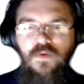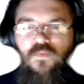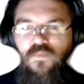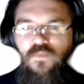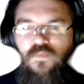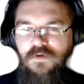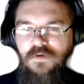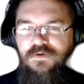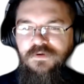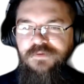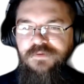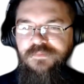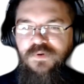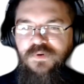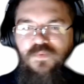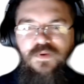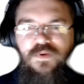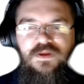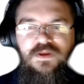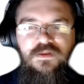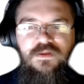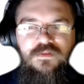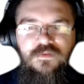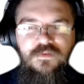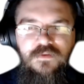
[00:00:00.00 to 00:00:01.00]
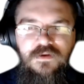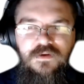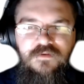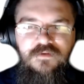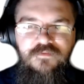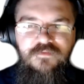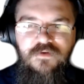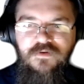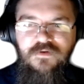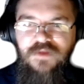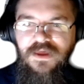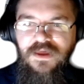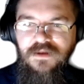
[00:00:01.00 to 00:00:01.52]
Welcome to week 3 of
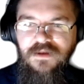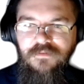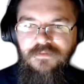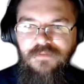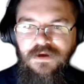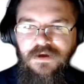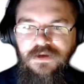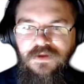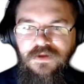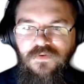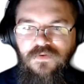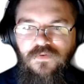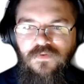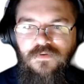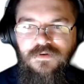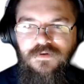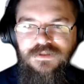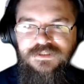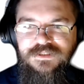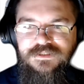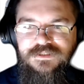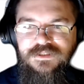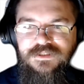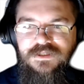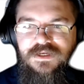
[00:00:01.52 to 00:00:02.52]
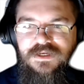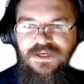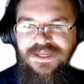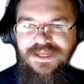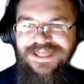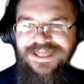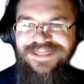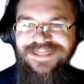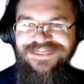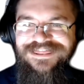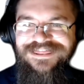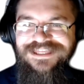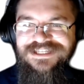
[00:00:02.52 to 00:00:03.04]
our data mining course.
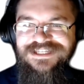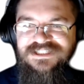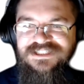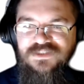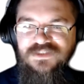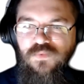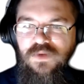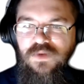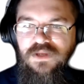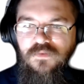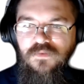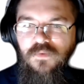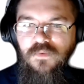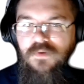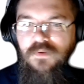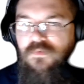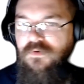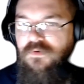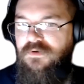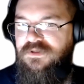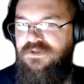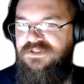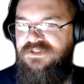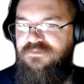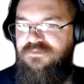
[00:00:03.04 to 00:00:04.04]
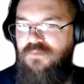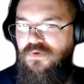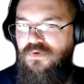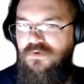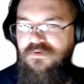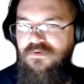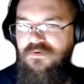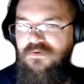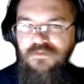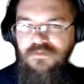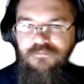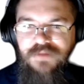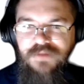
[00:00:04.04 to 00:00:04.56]
And this week we will
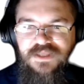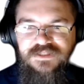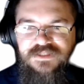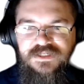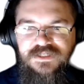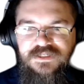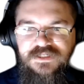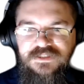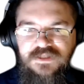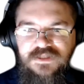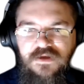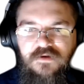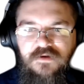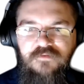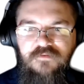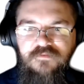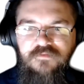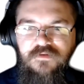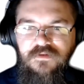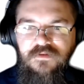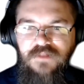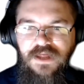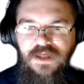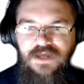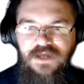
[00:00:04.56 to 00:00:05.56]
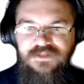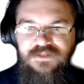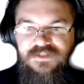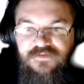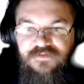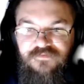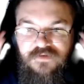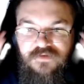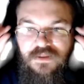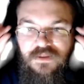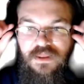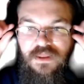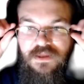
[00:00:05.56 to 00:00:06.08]
explore the basics of
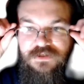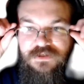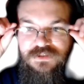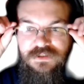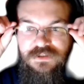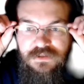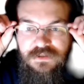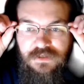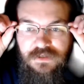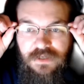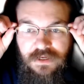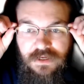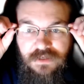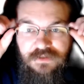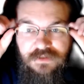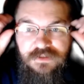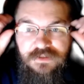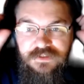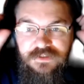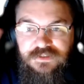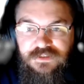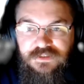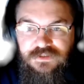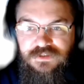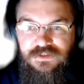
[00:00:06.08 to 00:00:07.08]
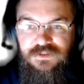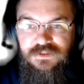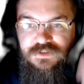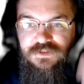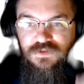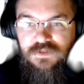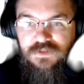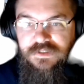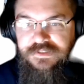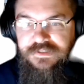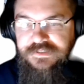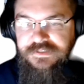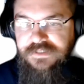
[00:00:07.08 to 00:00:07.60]
classification and decision
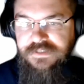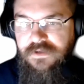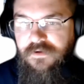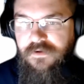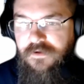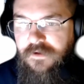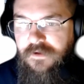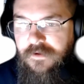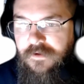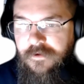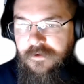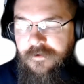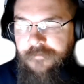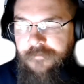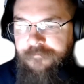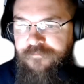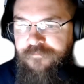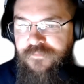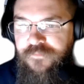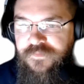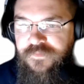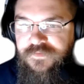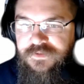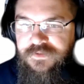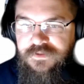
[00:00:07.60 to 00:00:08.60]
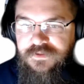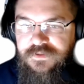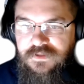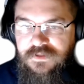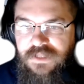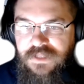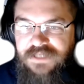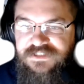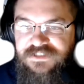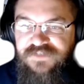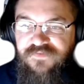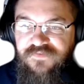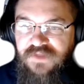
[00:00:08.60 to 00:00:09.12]
trees.
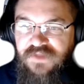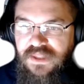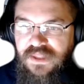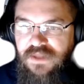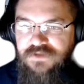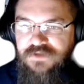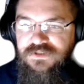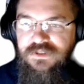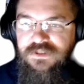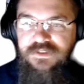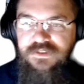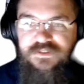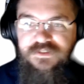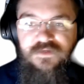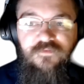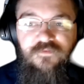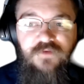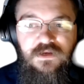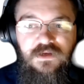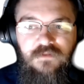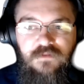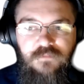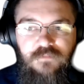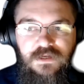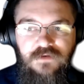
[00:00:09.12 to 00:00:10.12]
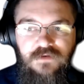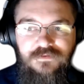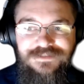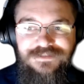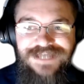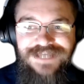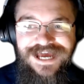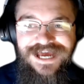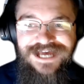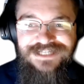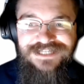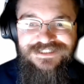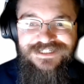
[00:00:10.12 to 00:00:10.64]
Classification is a fundamental
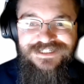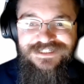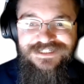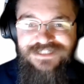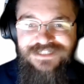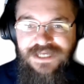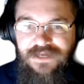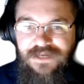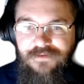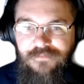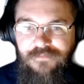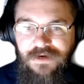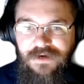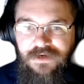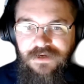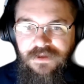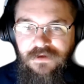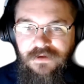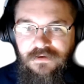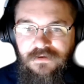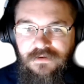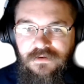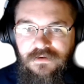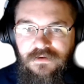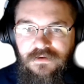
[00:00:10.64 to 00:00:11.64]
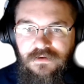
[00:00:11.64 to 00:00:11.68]
task in data mining